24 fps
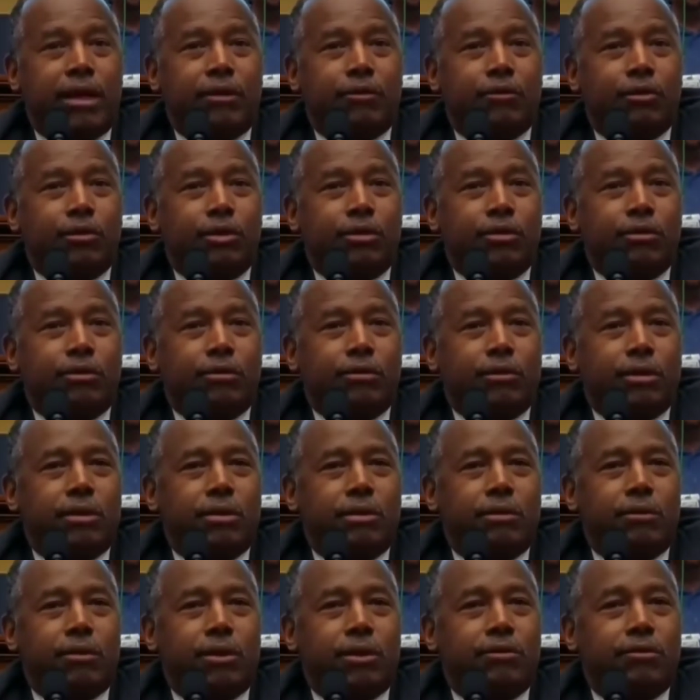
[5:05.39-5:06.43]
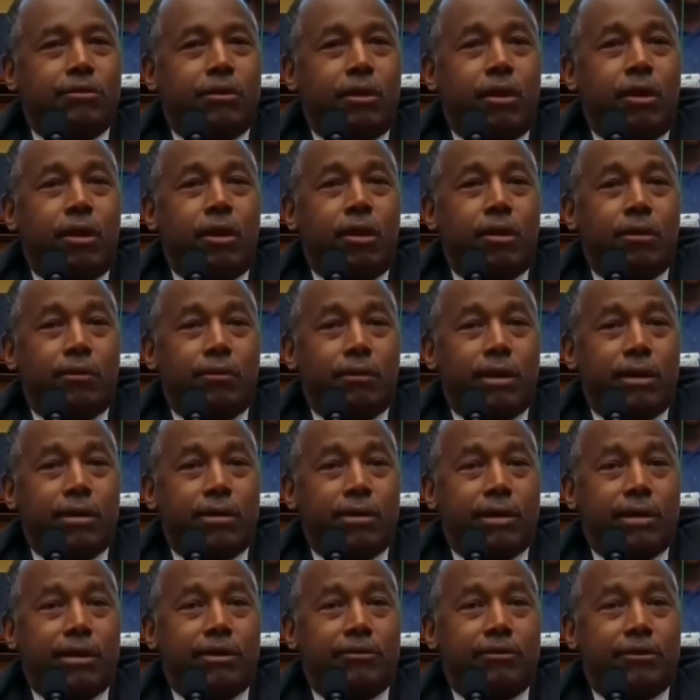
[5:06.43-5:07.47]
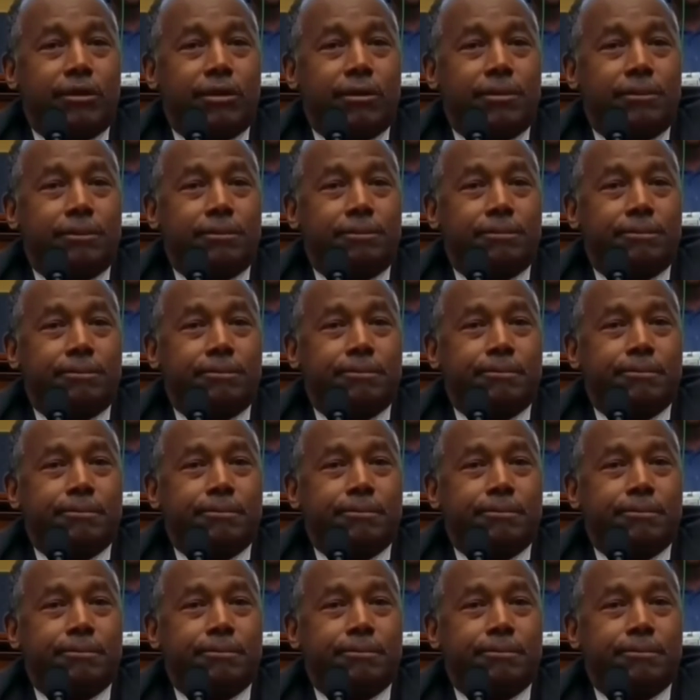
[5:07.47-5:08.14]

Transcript: as we do with the ones all around the country.